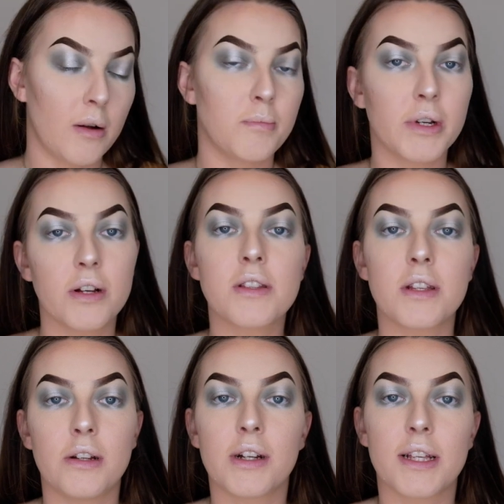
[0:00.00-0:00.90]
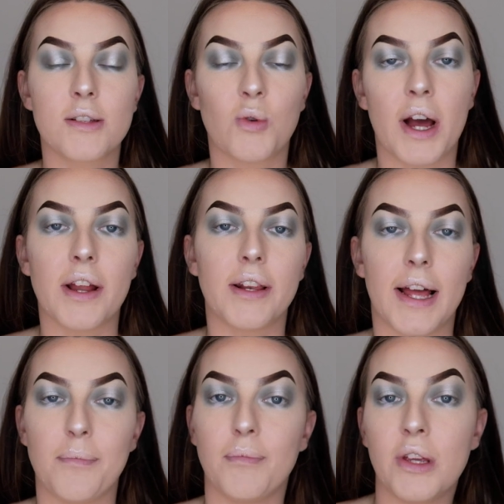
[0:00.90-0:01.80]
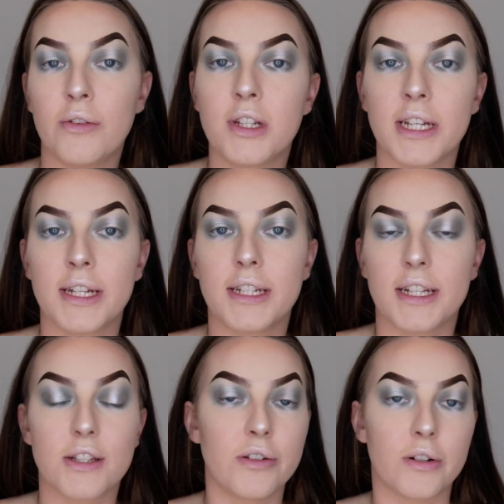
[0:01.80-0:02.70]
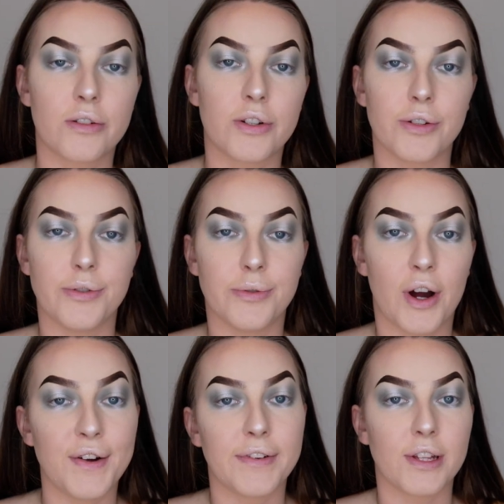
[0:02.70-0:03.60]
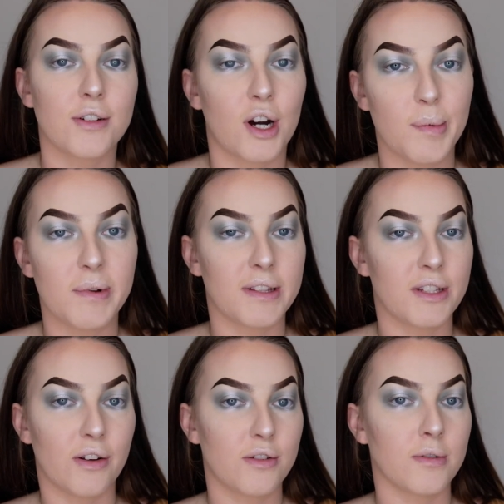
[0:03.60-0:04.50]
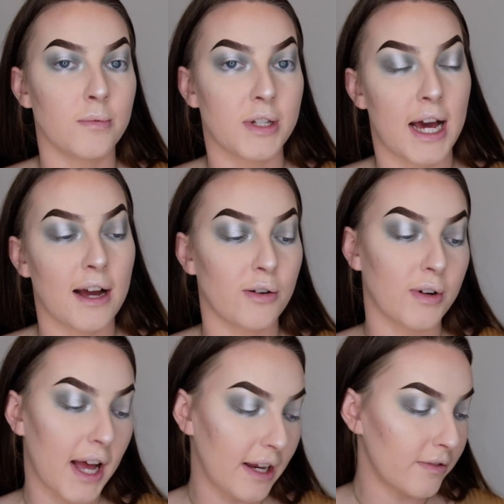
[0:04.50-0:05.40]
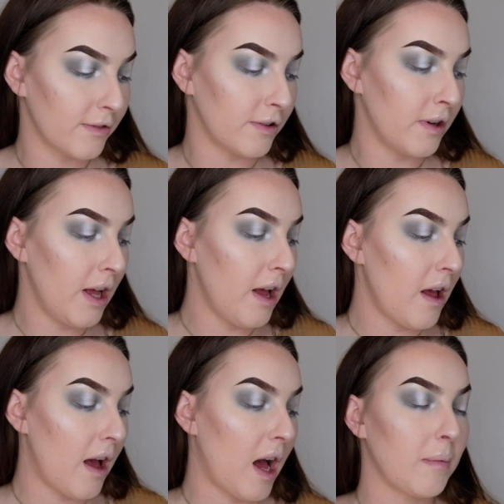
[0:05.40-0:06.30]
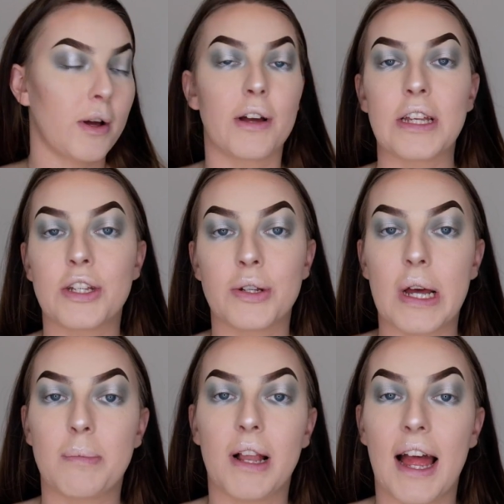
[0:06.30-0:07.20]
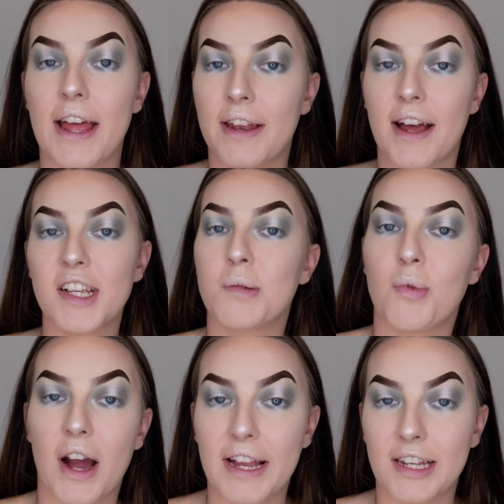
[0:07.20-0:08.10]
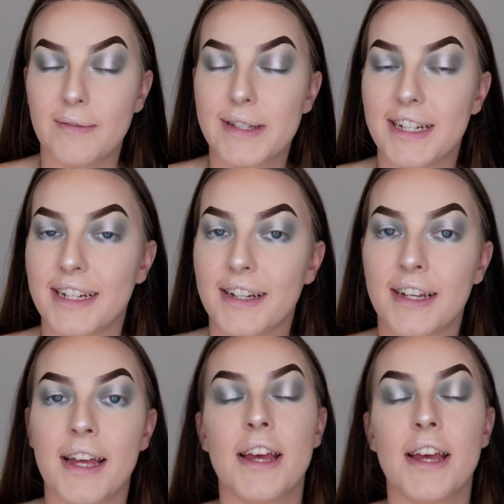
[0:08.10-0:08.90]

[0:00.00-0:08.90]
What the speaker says: Because the look is quite like muted, it's not too over the top, it's not too dark or colourful, I'm going to apply a nice bright lipstick.